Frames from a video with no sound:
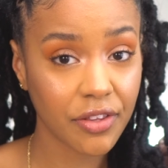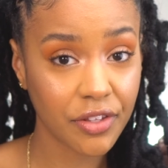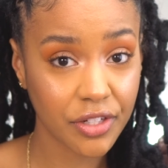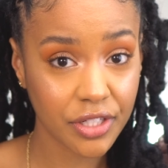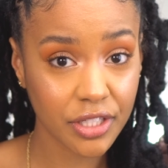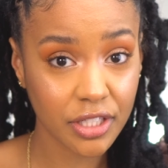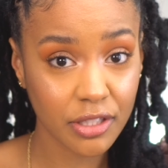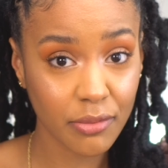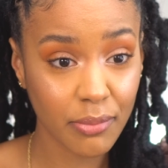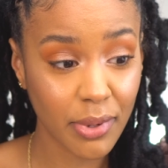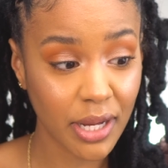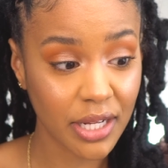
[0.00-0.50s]
This
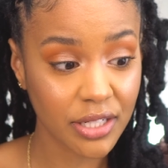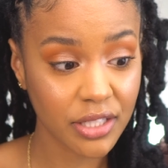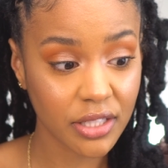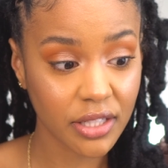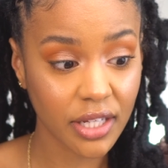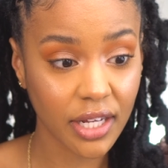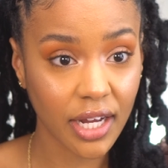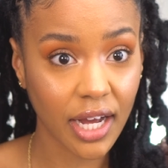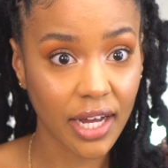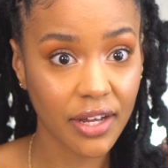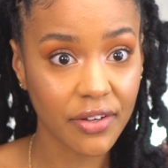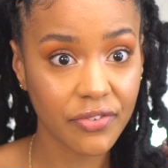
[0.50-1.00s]
is the best
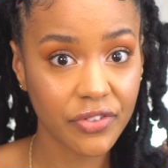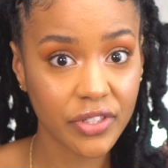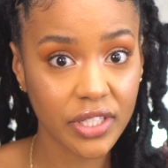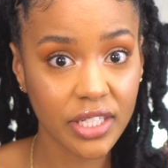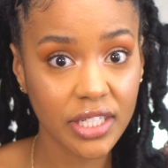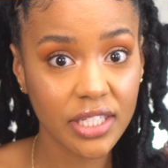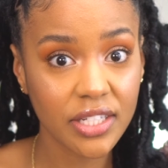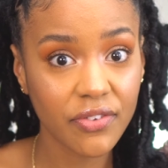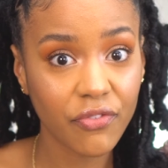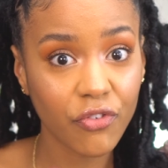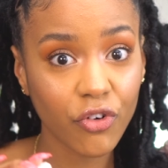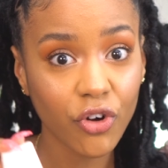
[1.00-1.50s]
thing I've
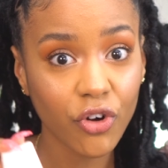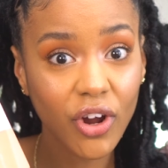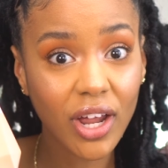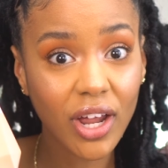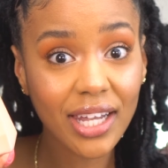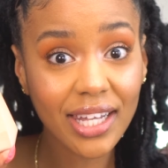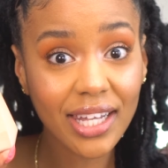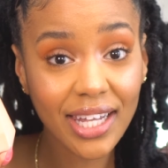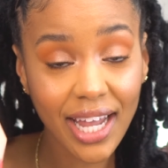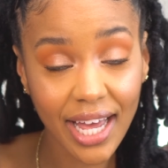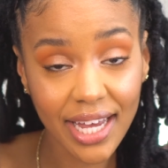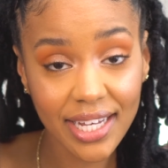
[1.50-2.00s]
seen for
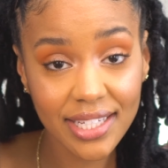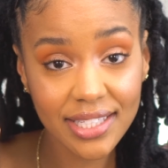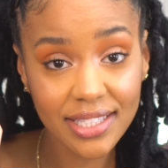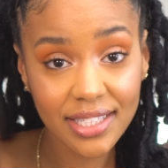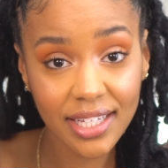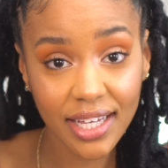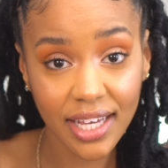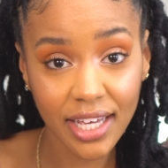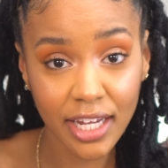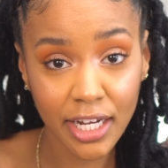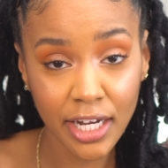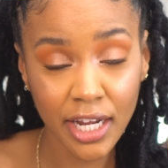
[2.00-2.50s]
like
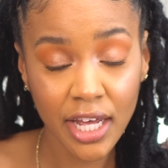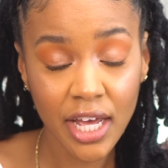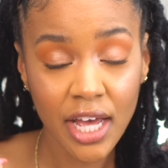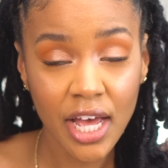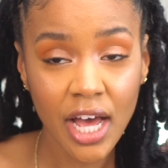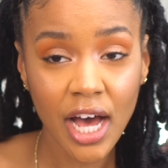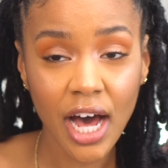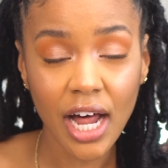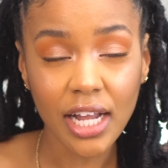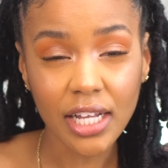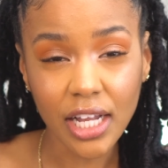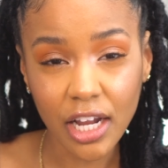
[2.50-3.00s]
skin.
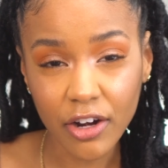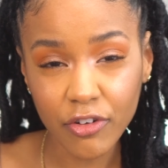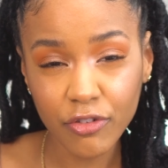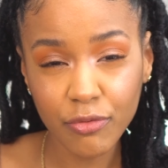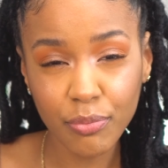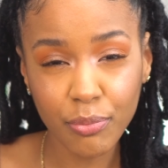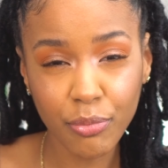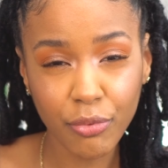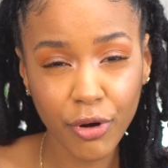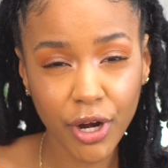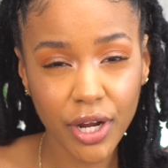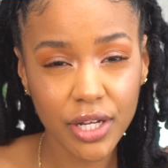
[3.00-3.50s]
A lot
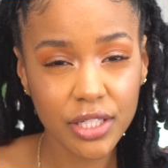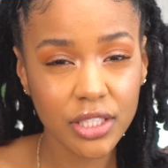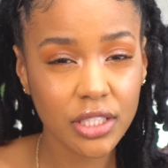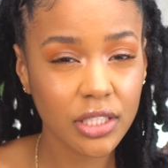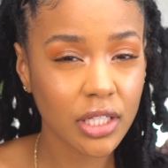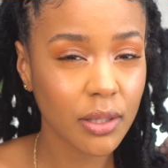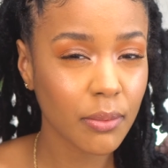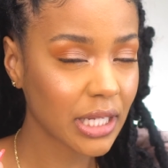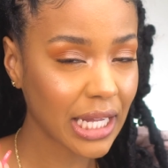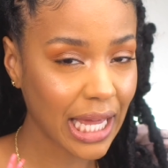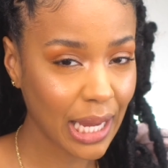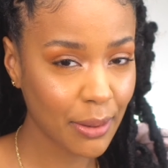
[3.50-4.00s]
of brands
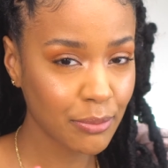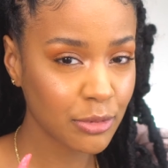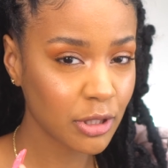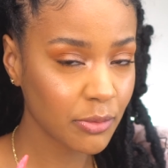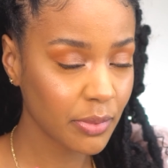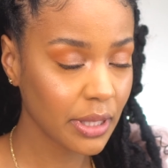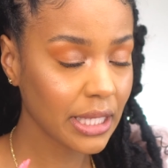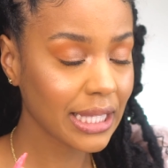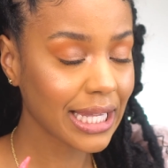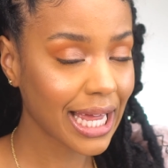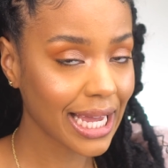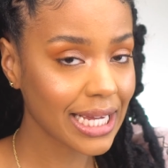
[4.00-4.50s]
claim to
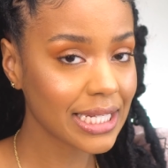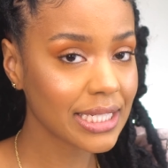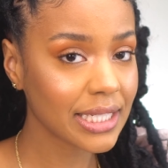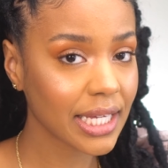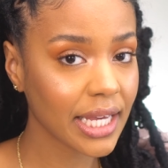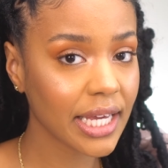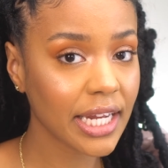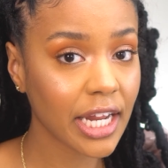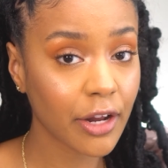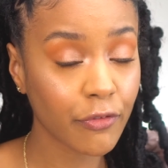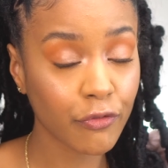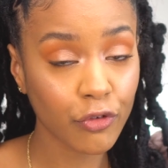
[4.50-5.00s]
be like
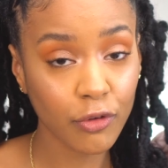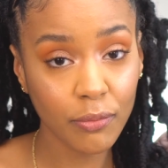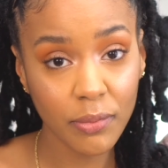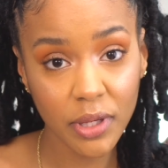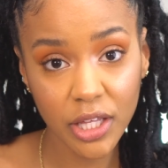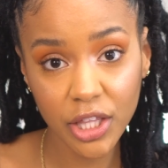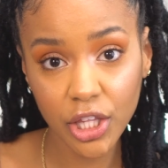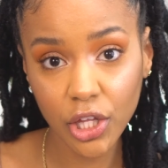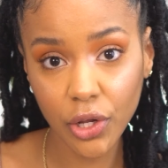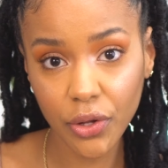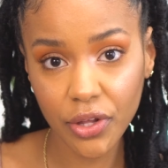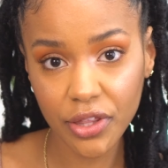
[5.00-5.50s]
skin, and for me,
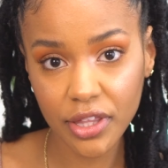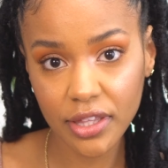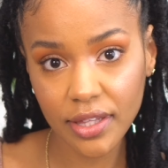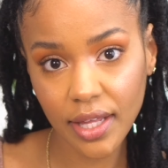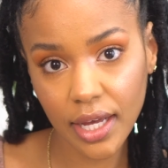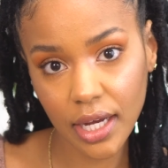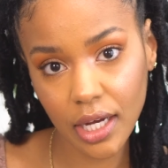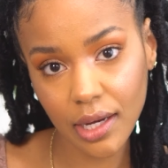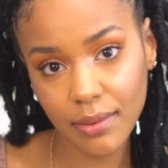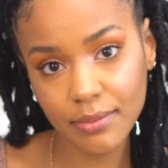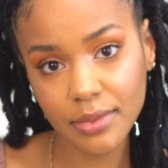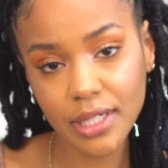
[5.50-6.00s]
the only thing
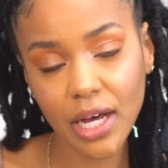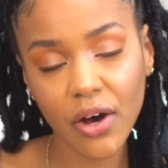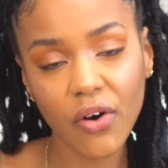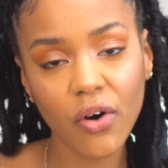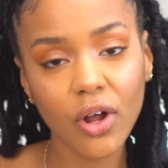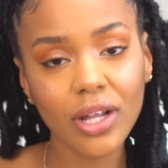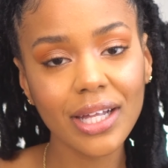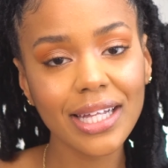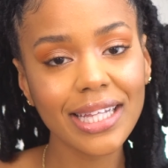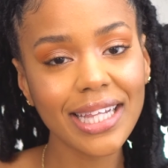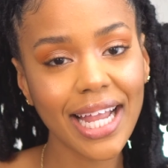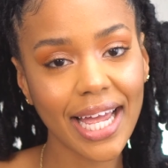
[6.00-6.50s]
that comes
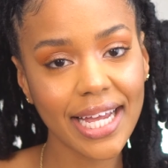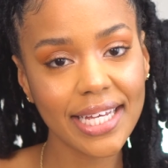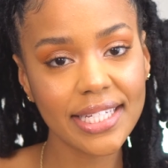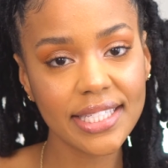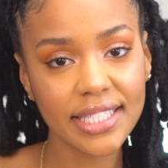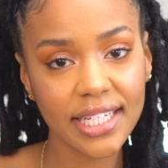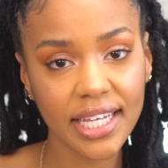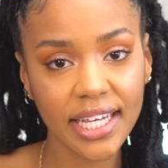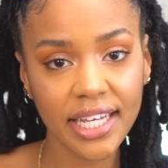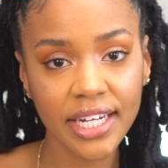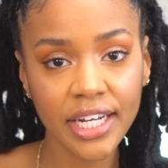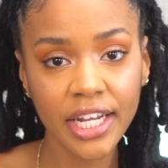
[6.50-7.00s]
out like
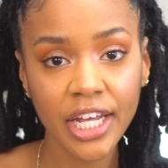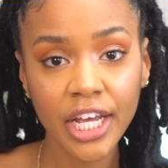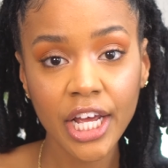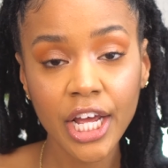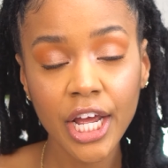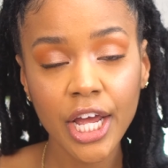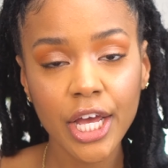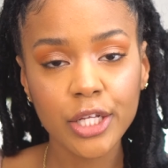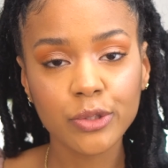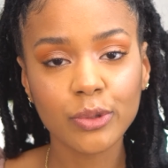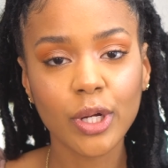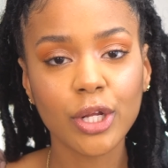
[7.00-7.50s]
skin
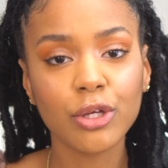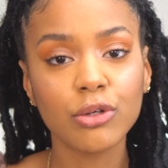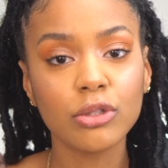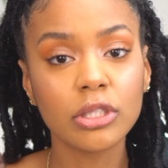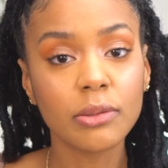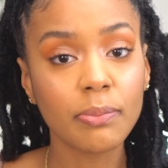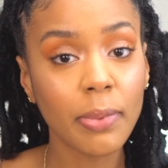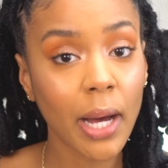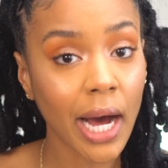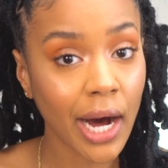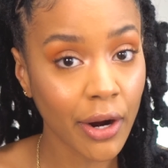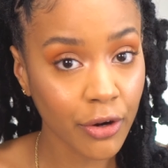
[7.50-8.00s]
is when I use
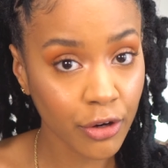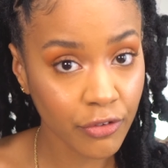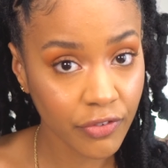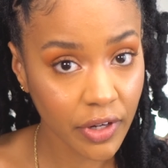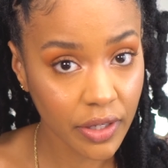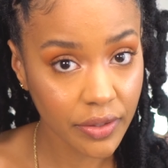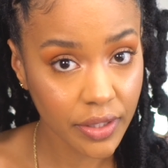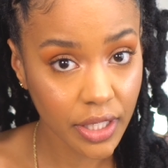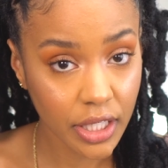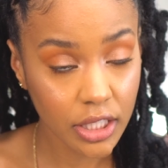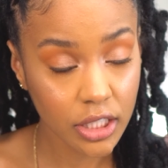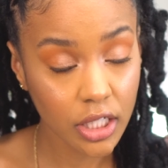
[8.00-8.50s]
powder
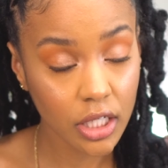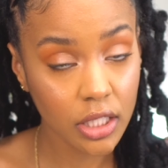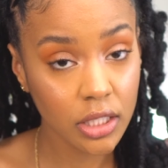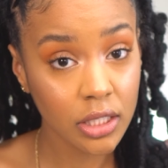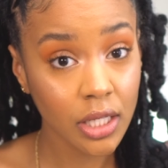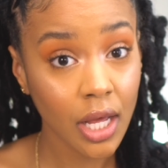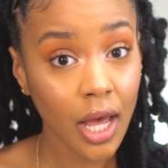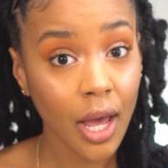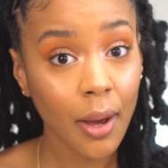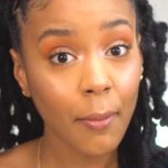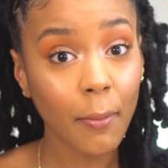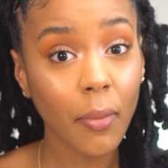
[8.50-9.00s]
foundations,
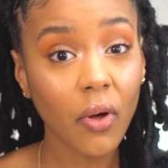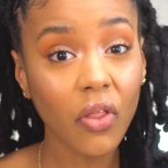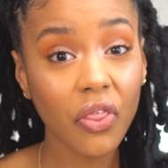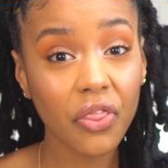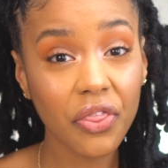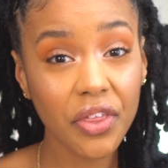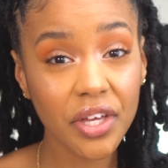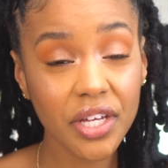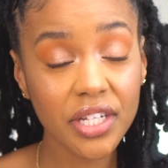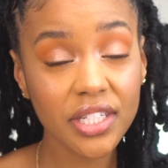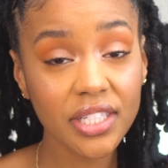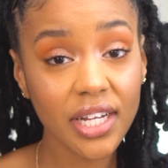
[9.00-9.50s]
but
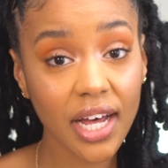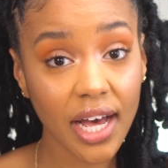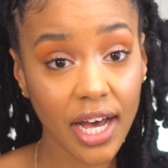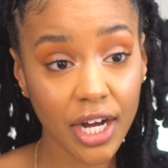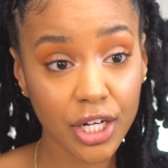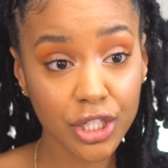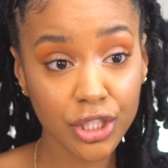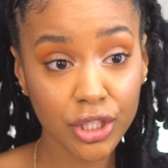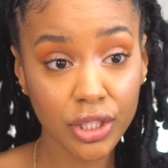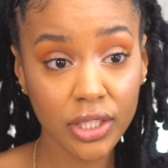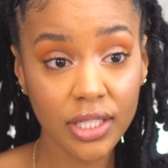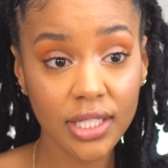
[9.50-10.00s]
this
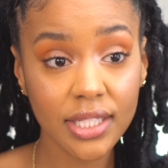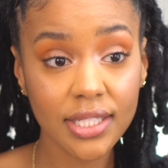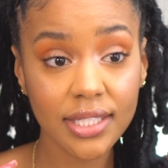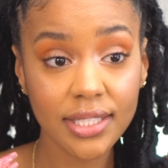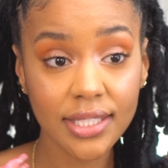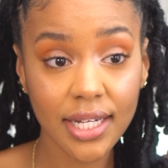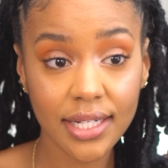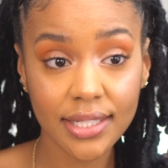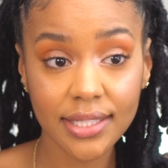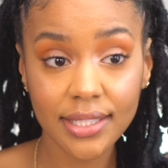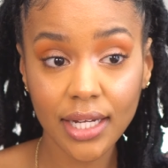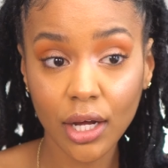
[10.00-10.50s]
actually
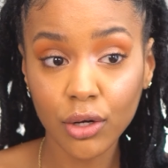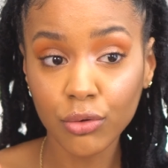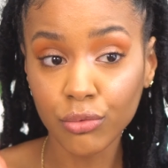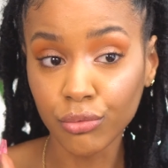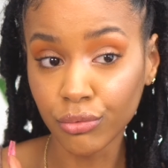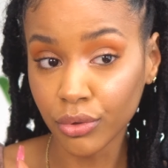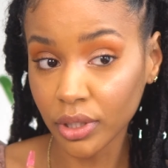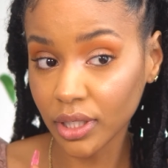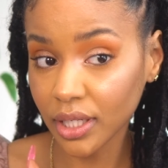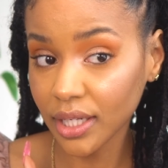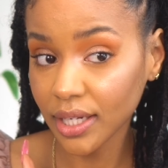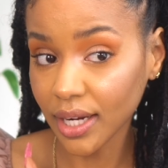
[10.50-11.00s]
sets down
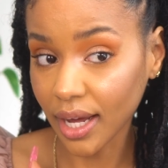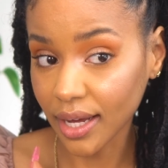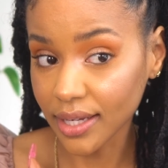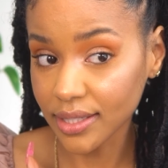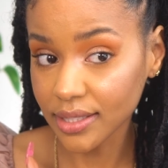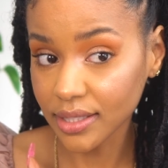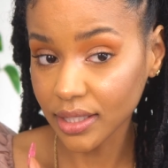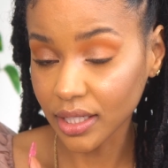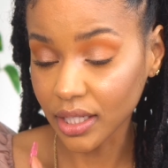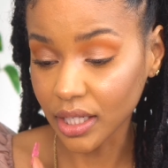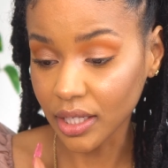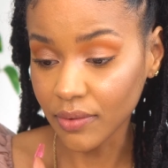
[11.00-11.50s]
really
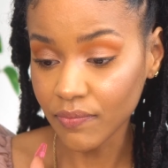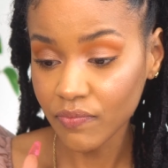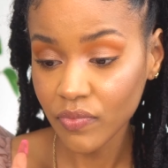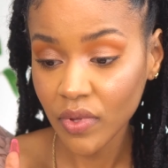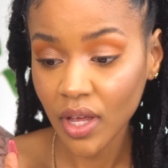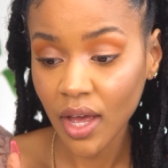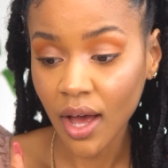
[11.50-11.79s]
nicely.